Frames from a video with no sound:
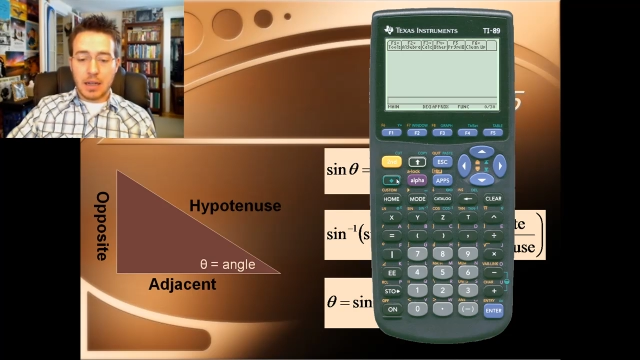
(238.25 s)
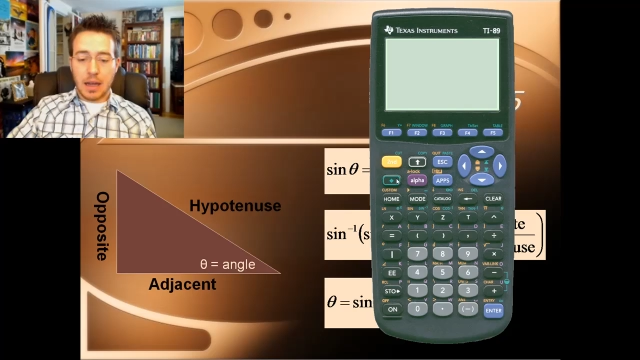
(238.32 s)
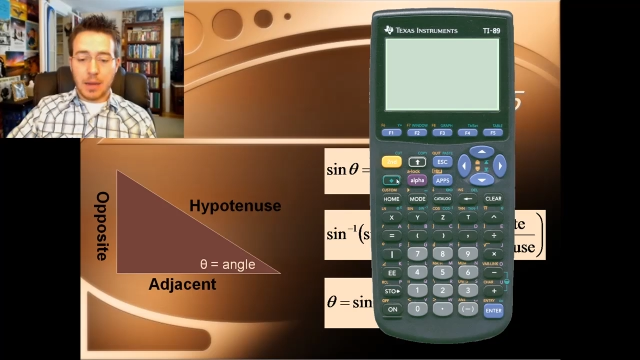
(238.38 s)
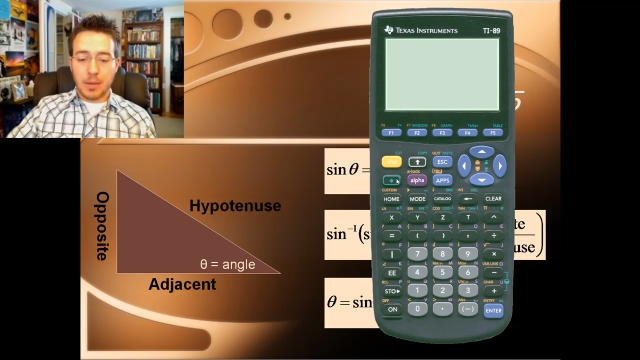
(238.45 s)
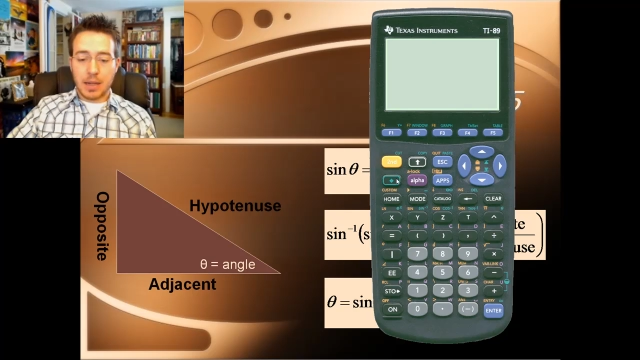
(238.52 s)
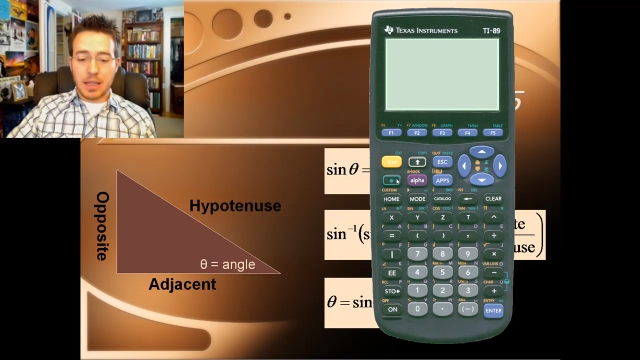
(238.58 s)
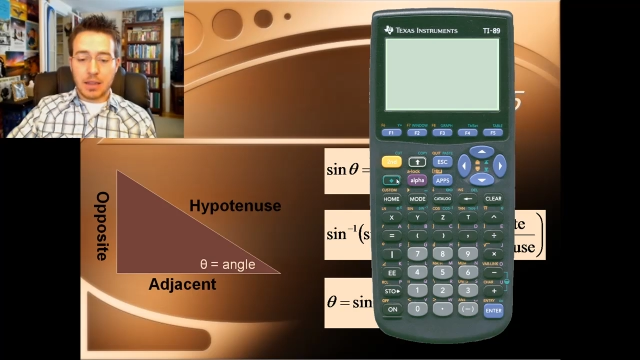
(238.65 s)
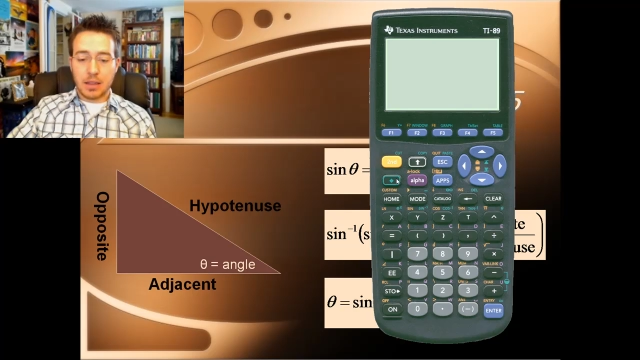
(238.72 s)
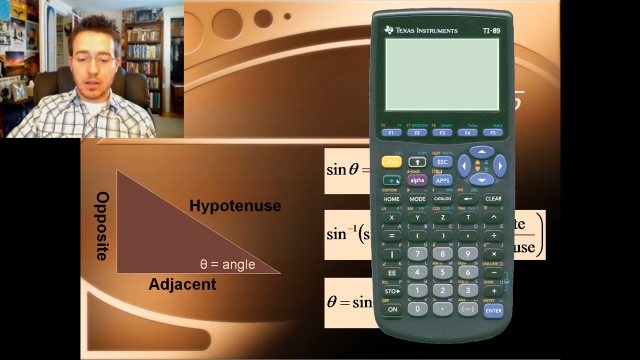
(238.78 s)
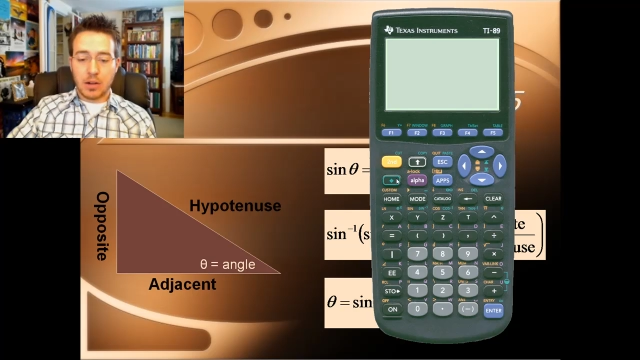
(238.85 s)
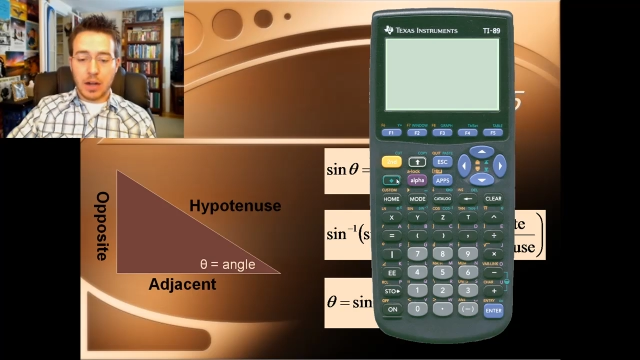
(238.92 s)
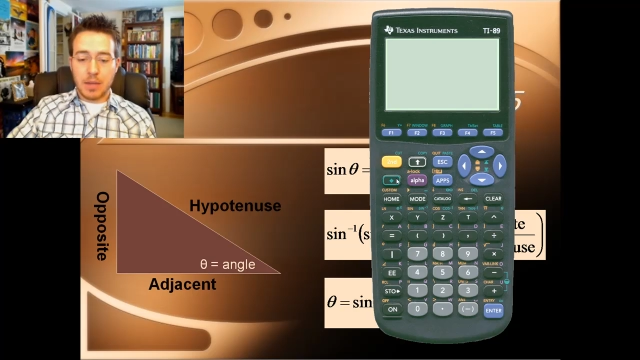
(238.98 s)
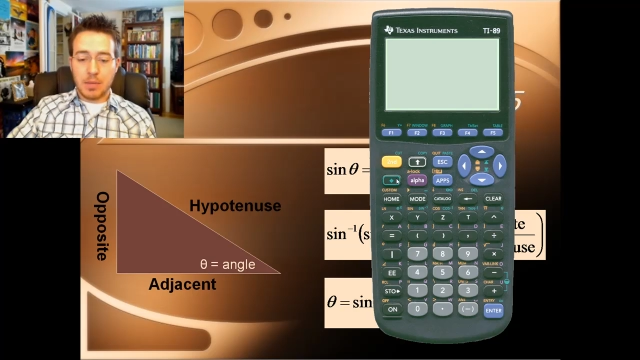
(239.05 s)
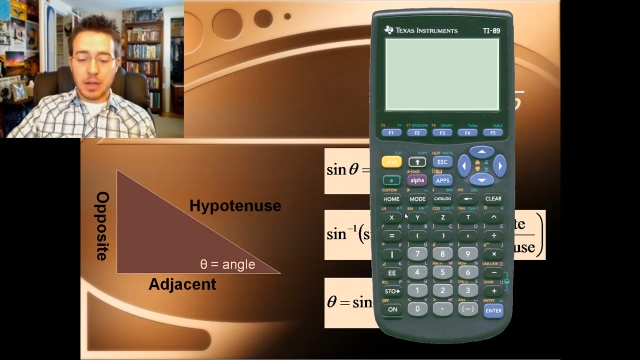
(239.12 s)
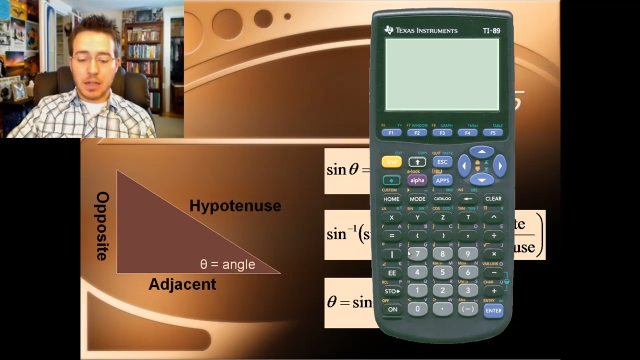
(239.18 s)
I would hit the
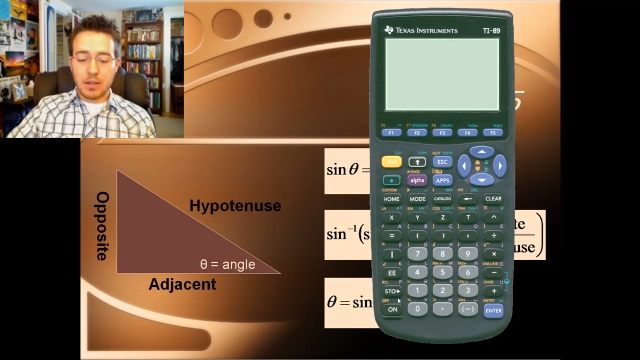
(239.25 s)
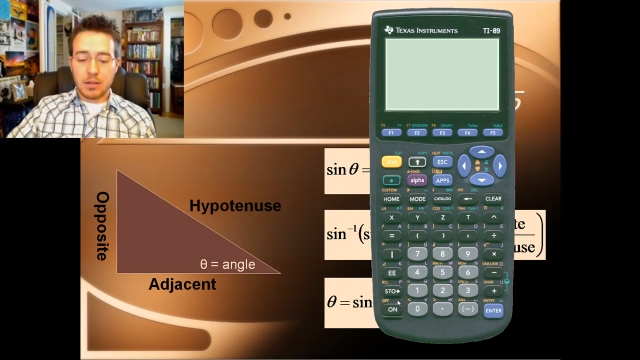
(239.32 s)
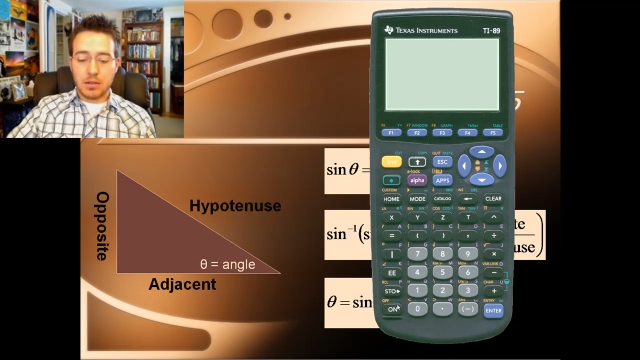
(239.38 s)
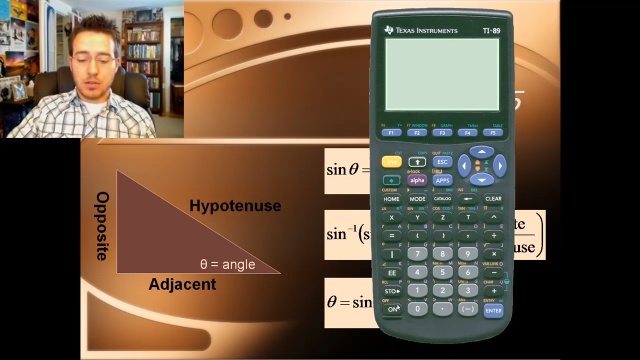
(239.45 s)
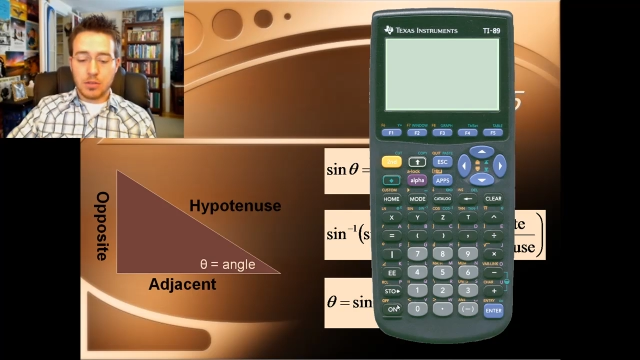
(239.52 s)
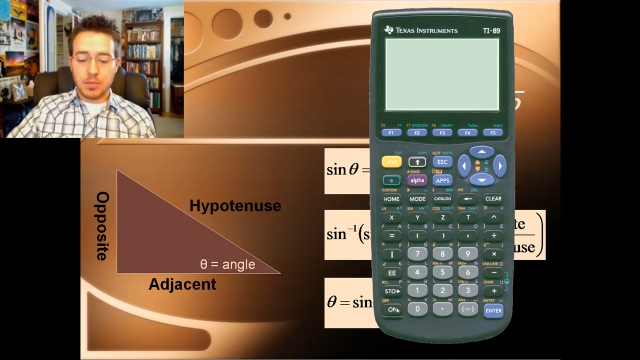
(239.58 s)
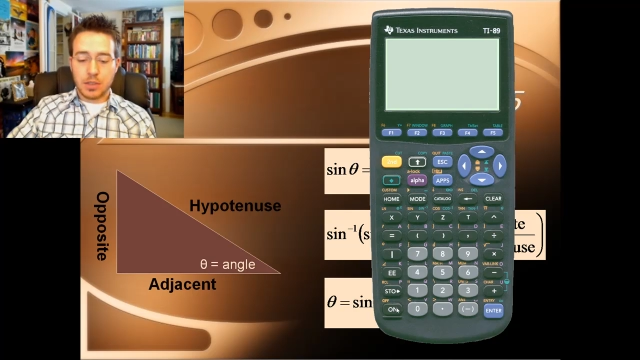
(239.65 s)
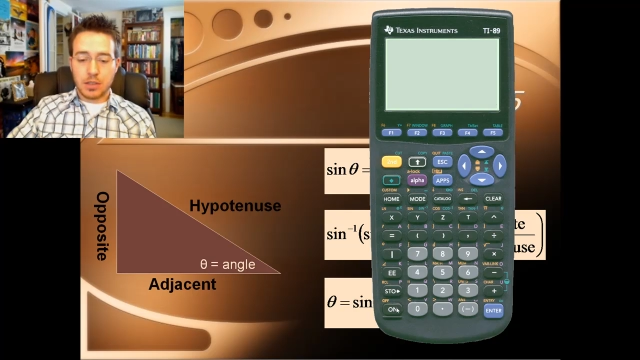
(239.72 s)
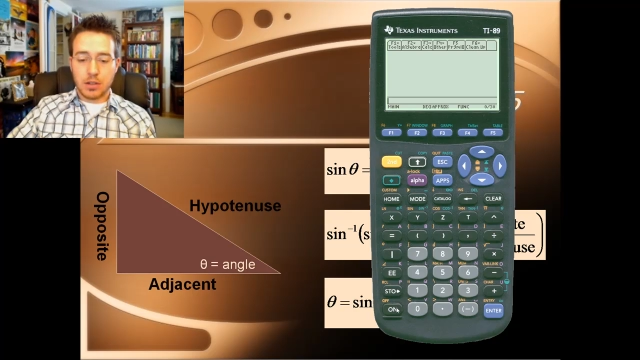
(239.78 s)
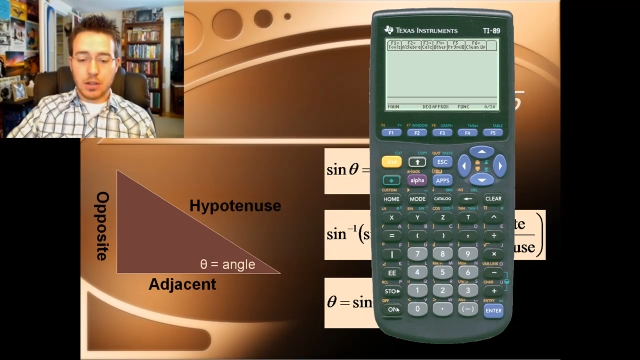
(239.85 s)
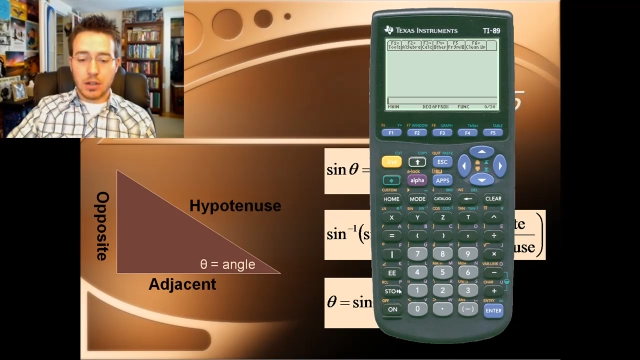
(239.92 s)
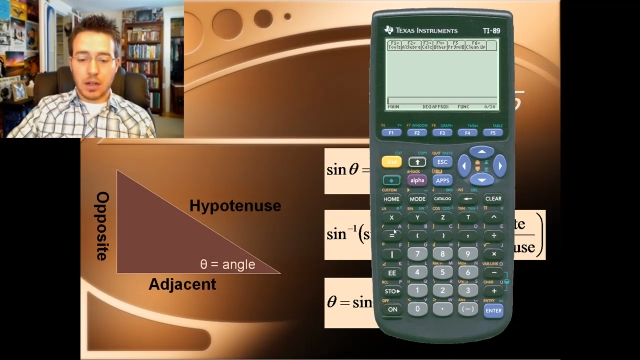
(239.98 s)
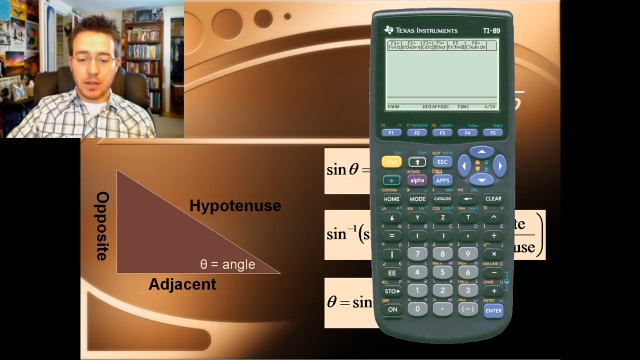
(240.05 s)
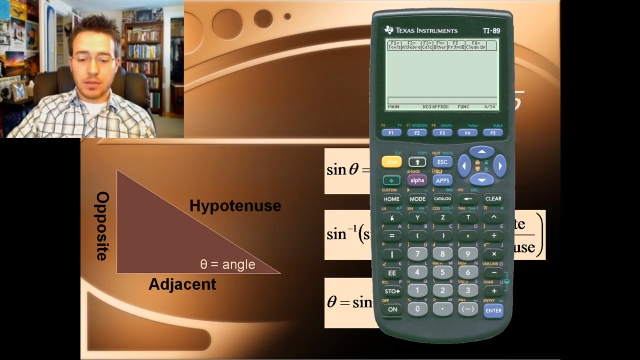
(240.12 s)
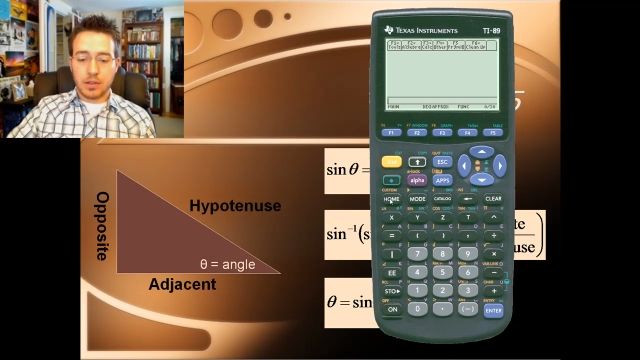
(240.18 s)
gray button. Oops,
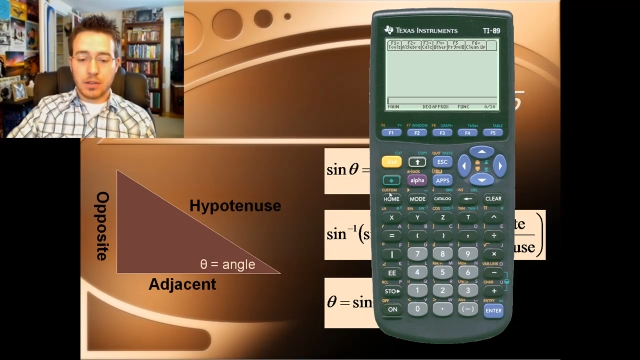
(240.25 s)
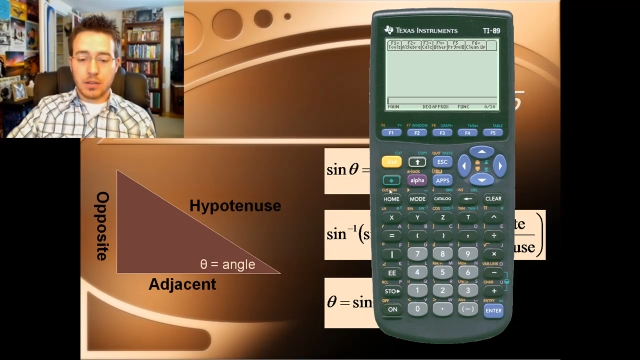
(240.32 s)
turned off.